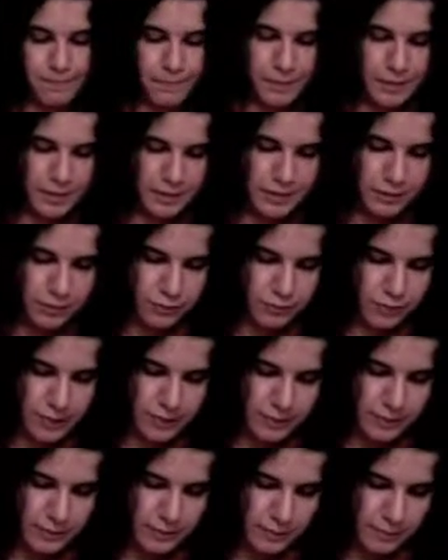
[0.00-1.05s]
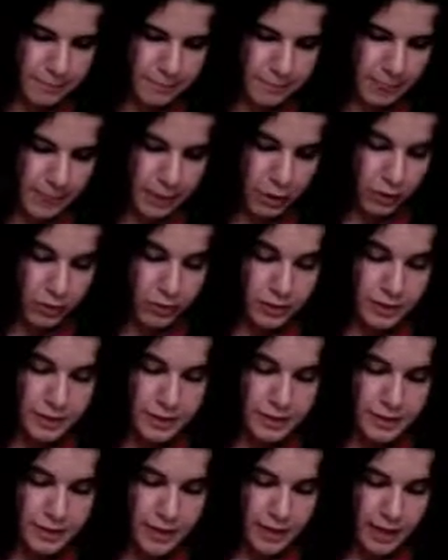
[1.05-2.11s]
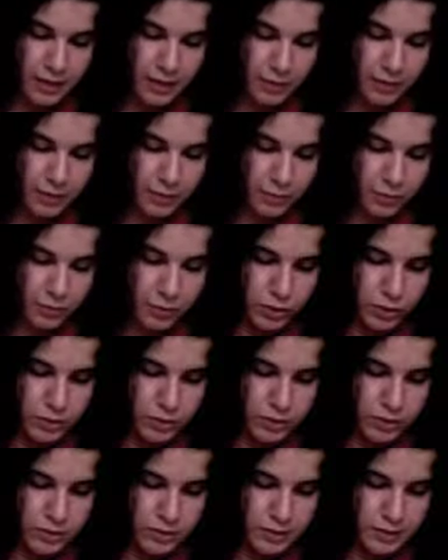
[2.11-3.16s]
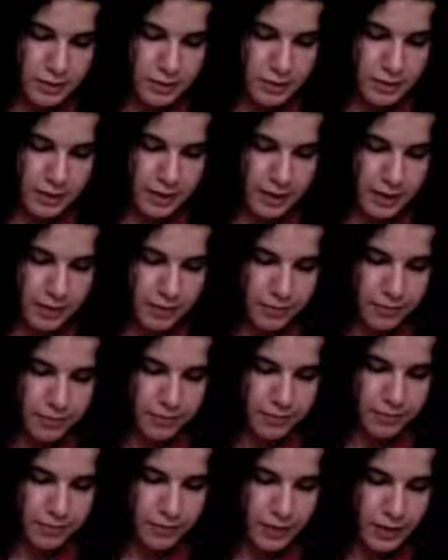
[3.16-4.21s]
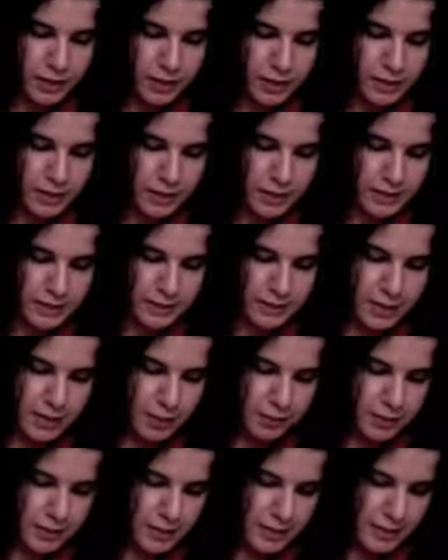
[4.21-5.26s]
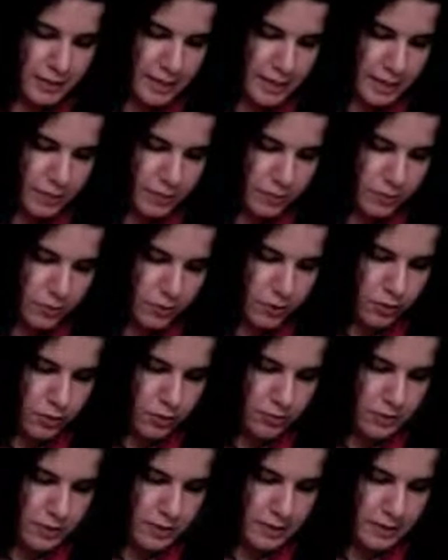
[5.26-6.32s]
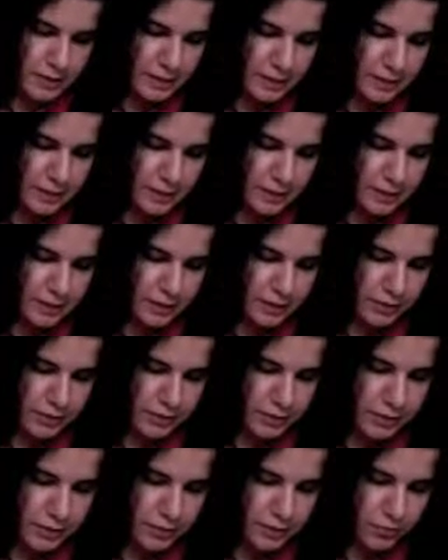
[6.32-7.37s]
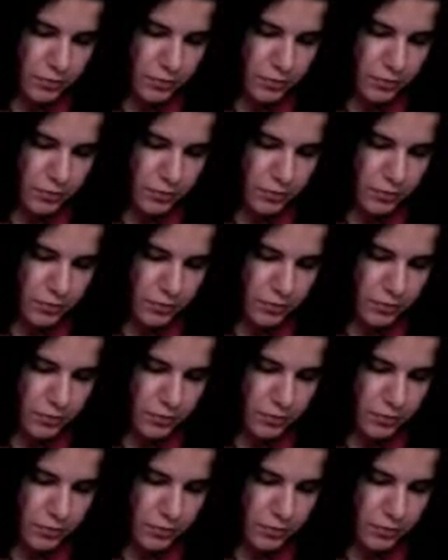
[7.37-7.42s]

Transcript: let's do this. Only the sa, not the word, just the sa. Let's see how many sas we're going to see in this